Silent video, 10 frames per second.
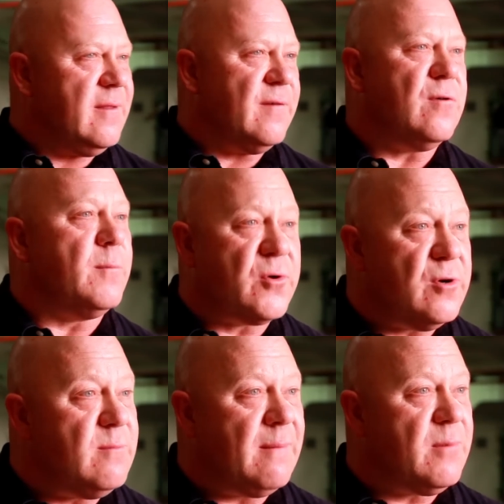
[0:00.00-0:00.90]
the former
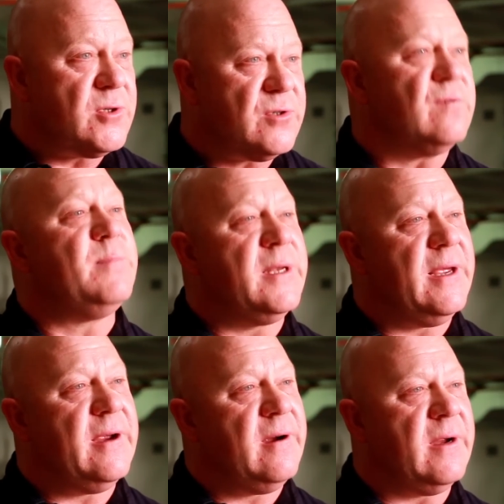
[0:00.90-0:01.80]
crew members who've been here